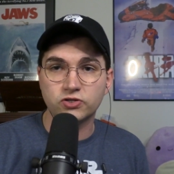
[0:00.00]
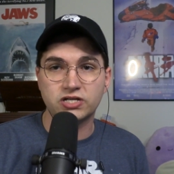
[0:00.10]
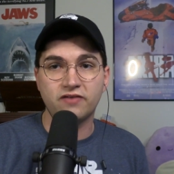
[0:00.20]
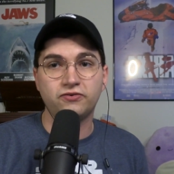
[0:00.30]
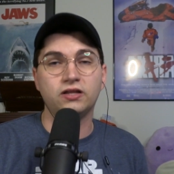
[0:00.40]
Verse,
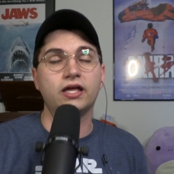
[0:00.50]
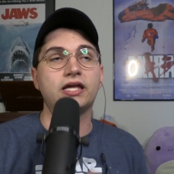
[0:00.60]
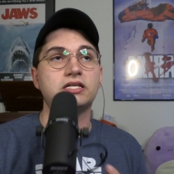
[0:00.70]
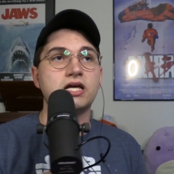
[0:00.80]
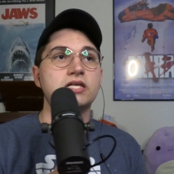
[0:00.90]
and I feel like
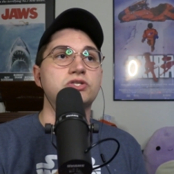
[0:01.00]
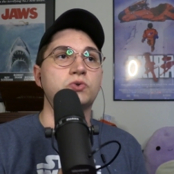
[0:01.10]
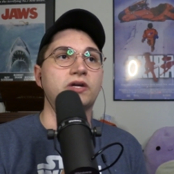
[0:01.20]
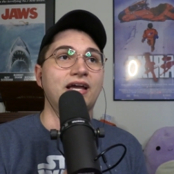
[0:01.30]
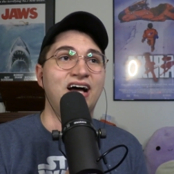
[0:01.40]
it does
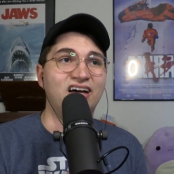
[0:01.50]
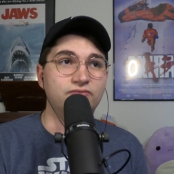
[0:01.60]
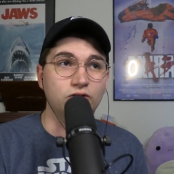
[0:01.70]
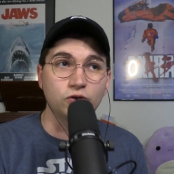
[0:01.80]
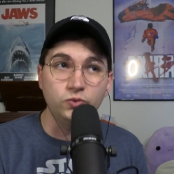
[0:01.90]
sort of
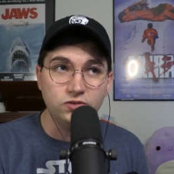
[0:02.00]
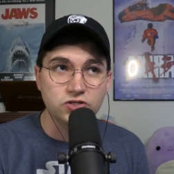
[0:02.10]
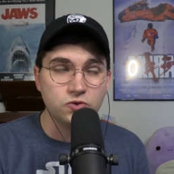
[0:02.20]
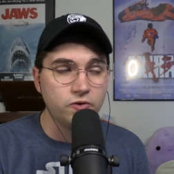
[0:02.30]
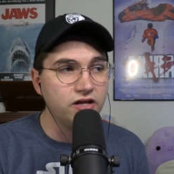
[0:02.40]
convolute the
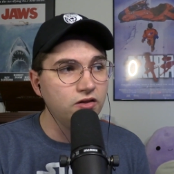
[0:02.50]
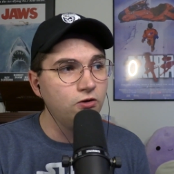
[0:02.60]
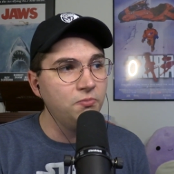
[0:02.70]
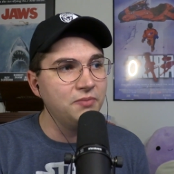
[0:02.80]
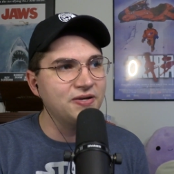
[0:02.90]
story a
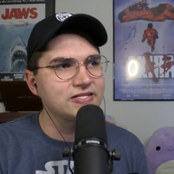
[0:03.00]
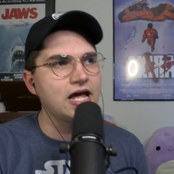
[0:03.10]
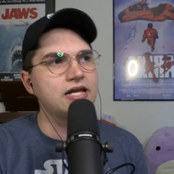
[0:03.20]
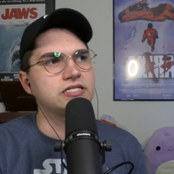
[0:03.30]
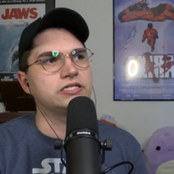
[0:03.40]
little bit. But it's
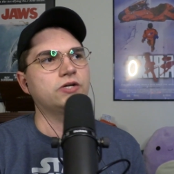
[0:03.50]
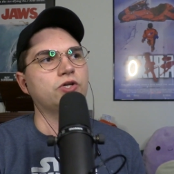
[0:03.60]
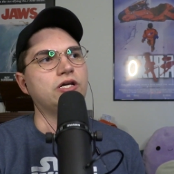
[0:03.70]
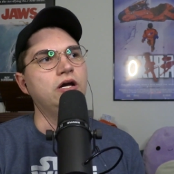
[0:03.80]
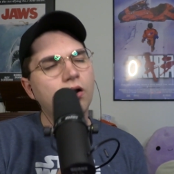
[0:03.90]
not
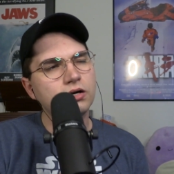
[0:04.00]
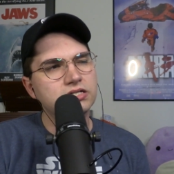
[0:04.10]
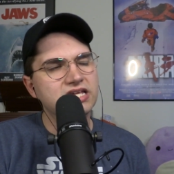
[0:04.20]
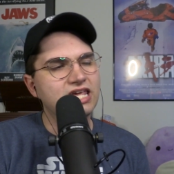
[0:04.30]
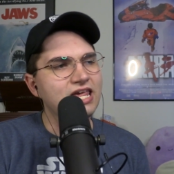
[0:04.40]
necessarily hard
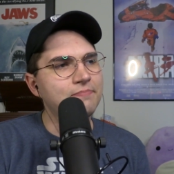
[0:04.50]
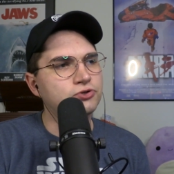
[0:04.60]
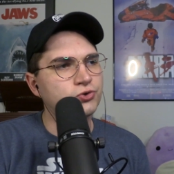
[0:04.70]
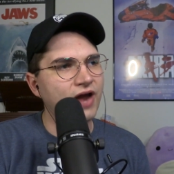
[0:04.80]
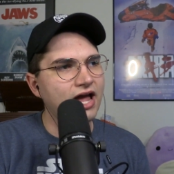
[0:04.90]
to keep
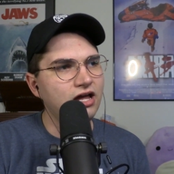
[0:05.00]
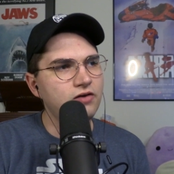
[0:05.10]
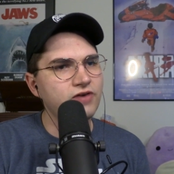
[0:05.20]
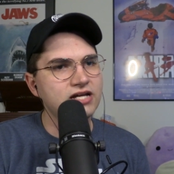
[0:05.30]
track of.